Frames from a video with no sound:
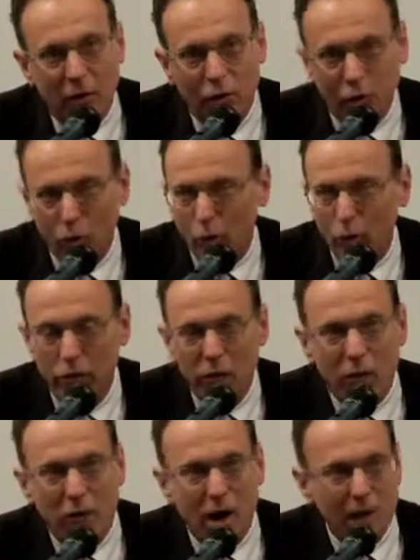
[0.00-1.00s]
that you saw
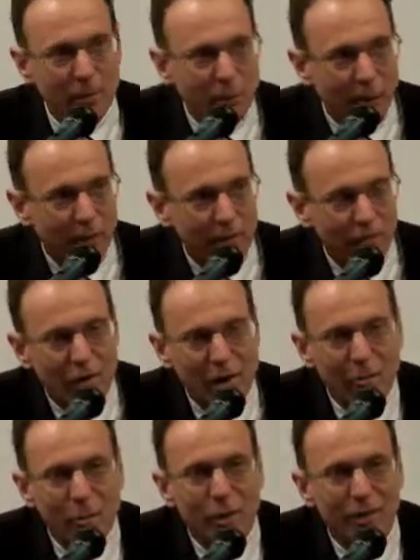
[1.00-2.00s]
described the way
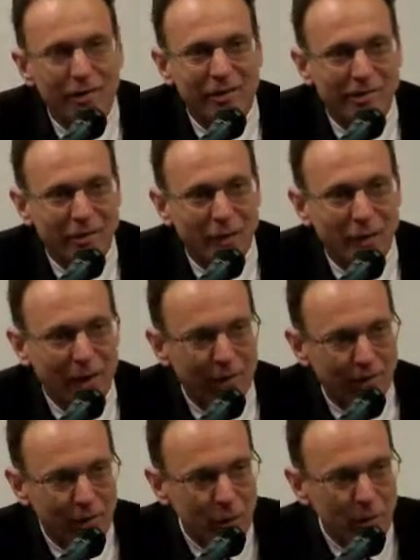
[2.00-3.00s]
Ray put it, as sort of like
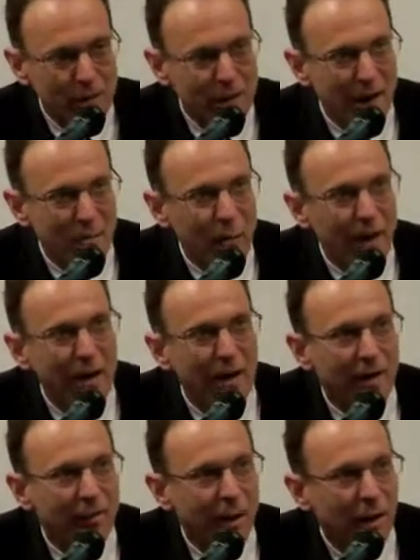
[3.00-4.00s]
this top-down
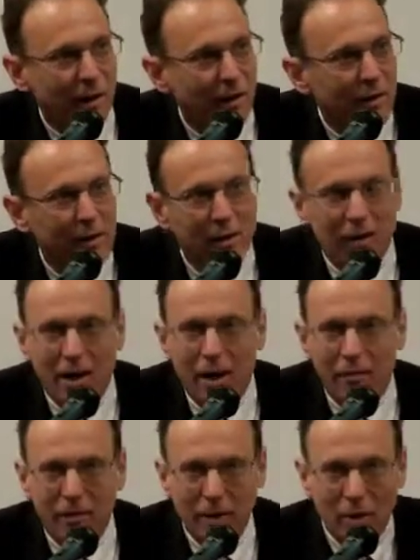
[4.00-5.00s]
planning by
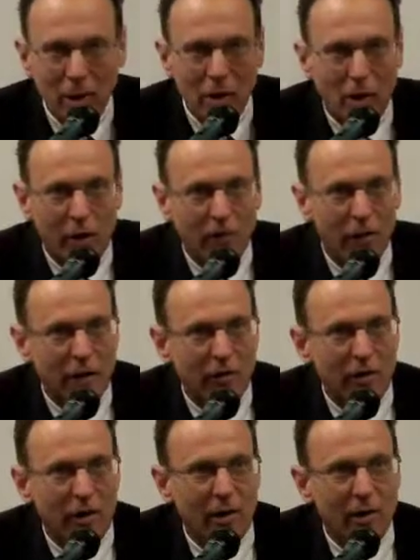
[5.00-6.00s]
kind of a demigod
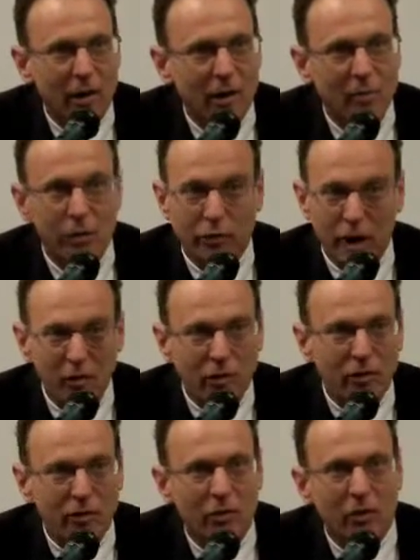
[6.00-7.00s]
that kind of
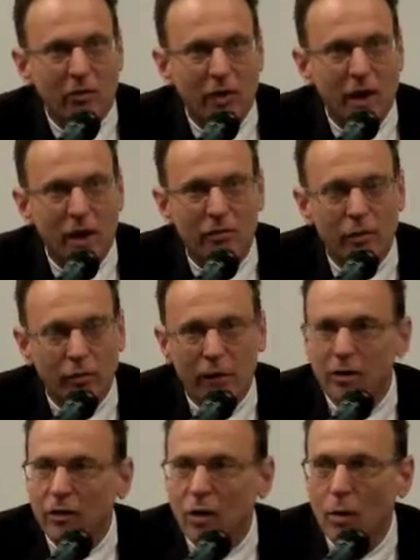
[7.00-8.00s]
presented this as a kind of a
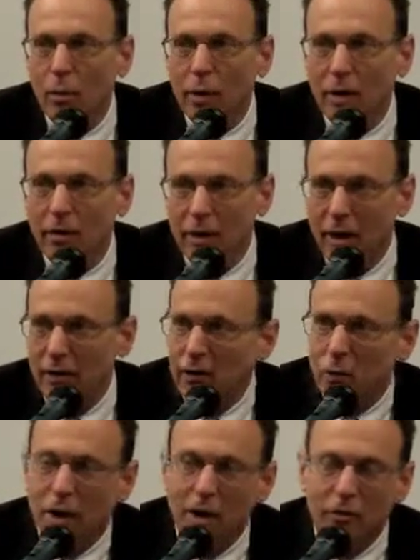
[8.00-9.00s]
fait accompli that
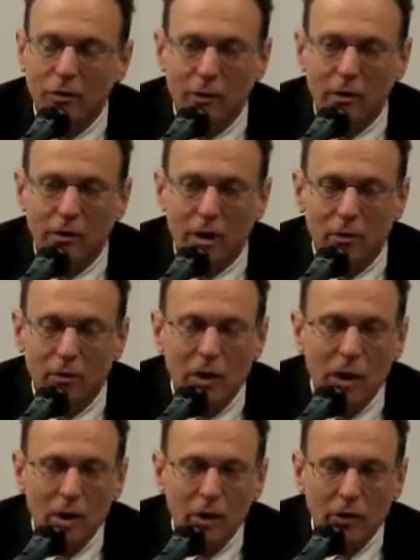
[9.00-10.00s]
others would have to accept.
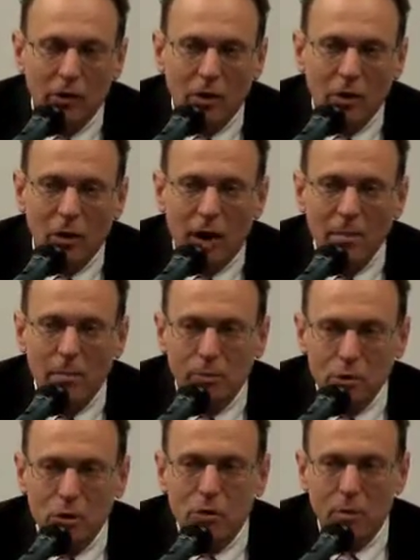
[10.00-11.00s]
So
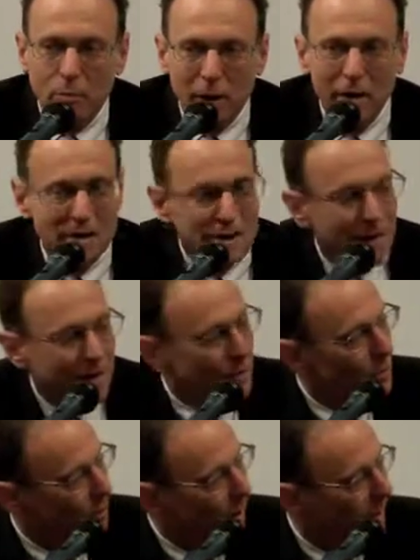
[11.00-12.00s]
I'm too am pleased, like
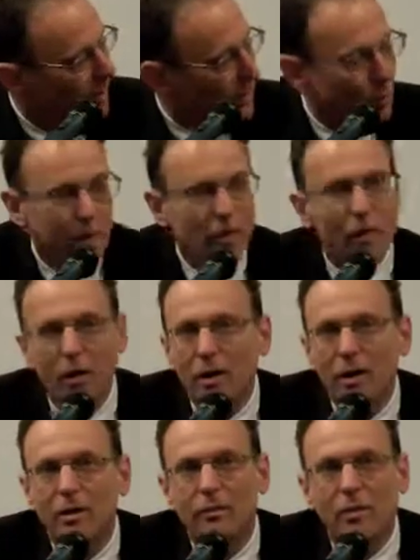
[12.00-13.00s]
you, Ray, that we no
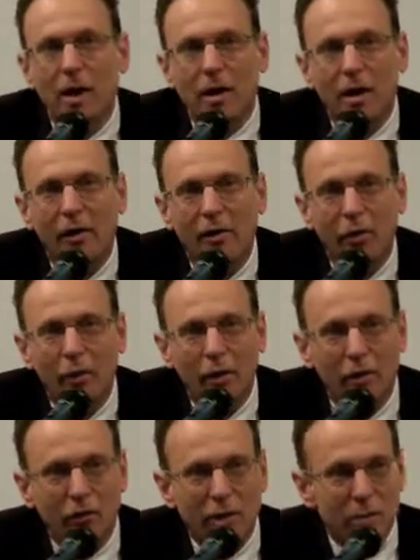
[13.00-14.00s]
longer live in that era,
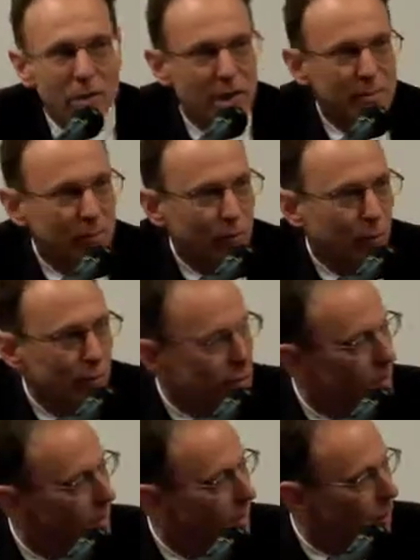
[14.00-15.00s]
although sometimes, of
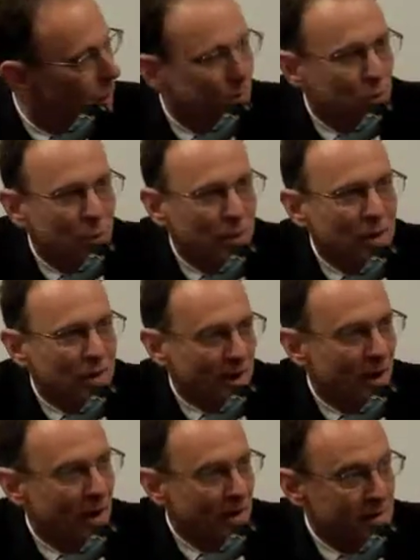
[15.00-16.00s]
course, we do think that
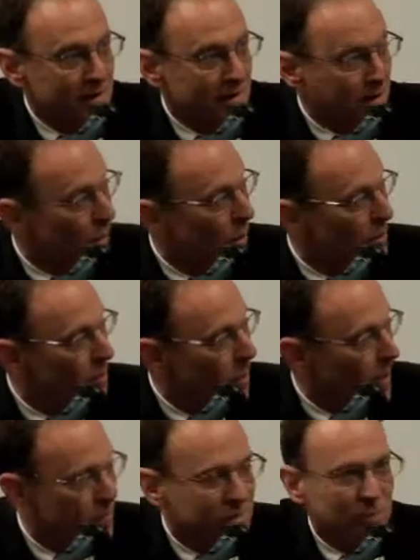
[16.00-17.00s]
our ideas are the
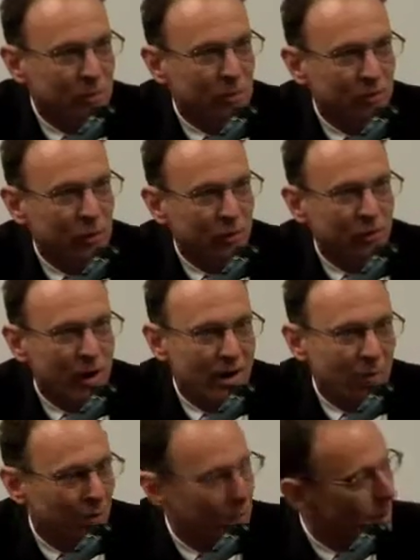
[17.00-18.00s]
best and we're
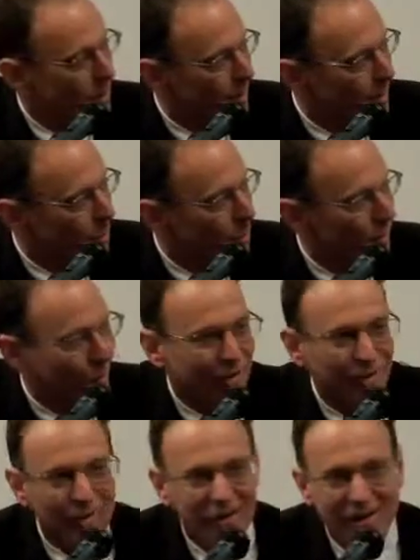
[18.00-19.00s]
frustrated with public
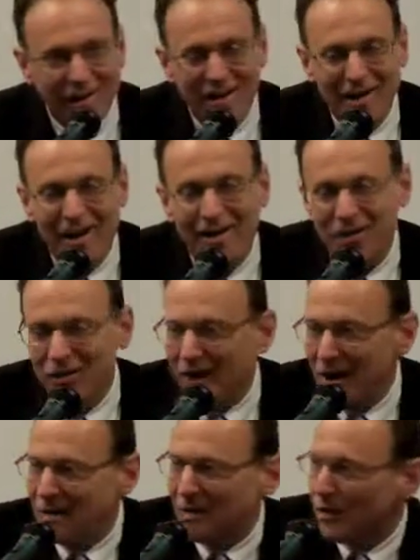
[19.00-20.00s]
process. And I
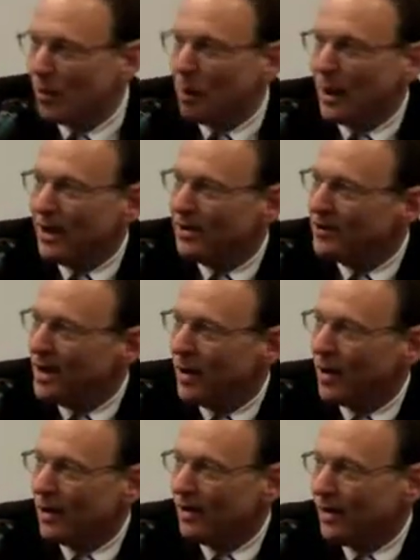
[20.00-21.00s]
understand that there are planners
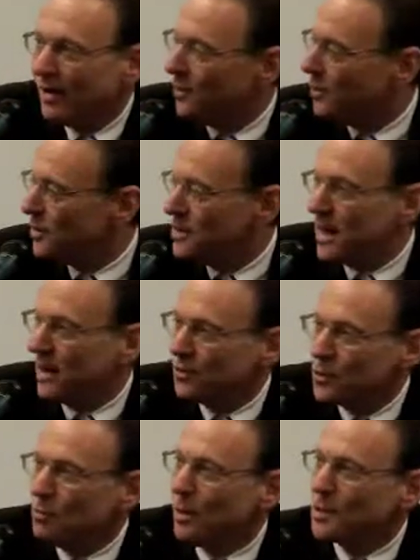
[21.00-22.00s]
now out there who are
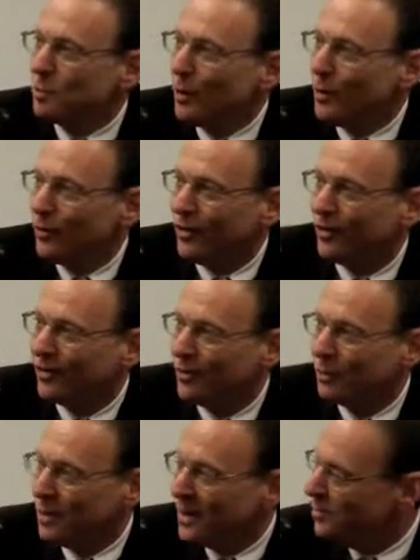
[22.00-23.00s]
saying too much
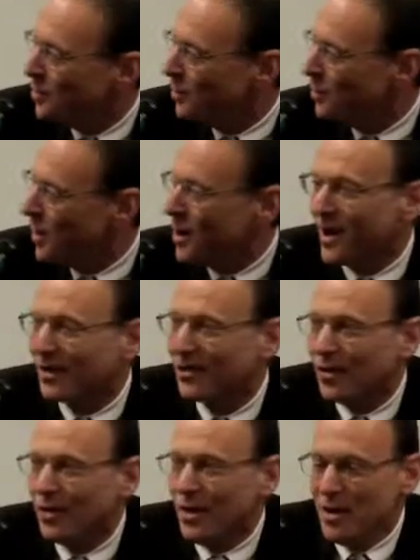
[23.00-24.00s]
process and we need more product.
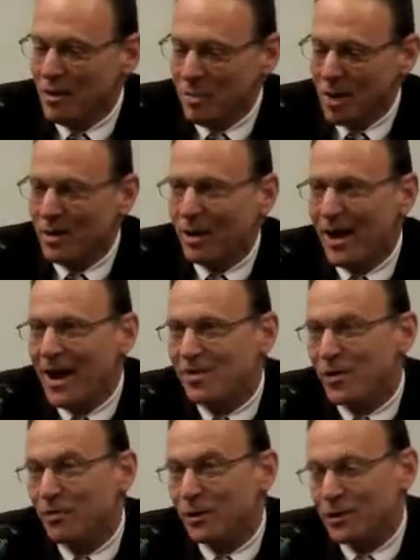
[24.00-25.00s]
So maybe I'll
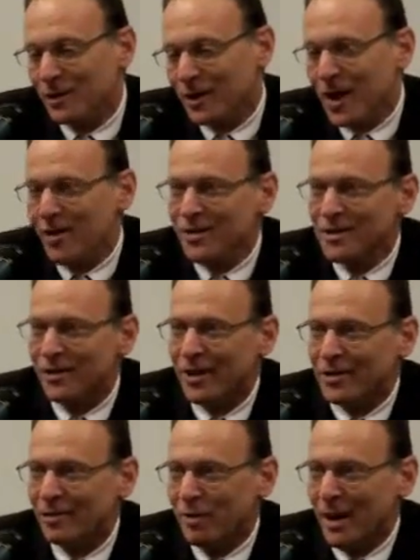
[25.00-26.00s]
hand over to the current
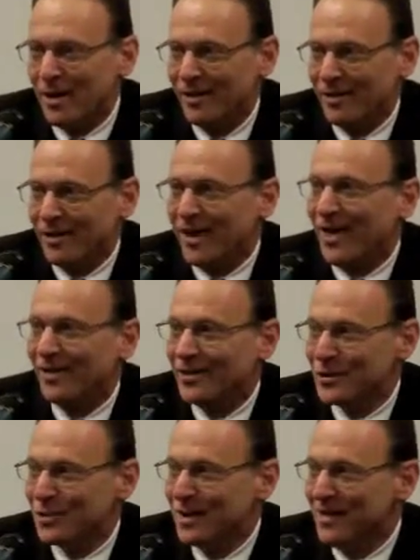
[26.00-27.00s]
director of planning and see how
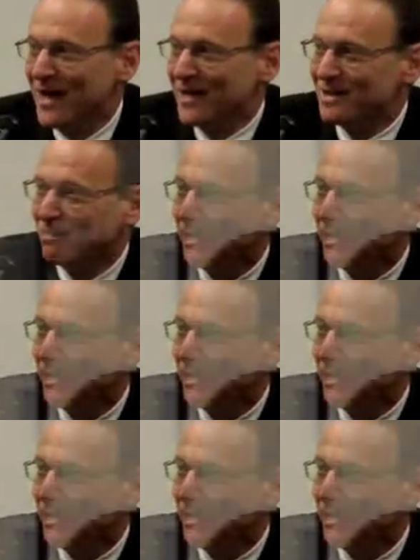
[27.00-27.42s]
he's doing in that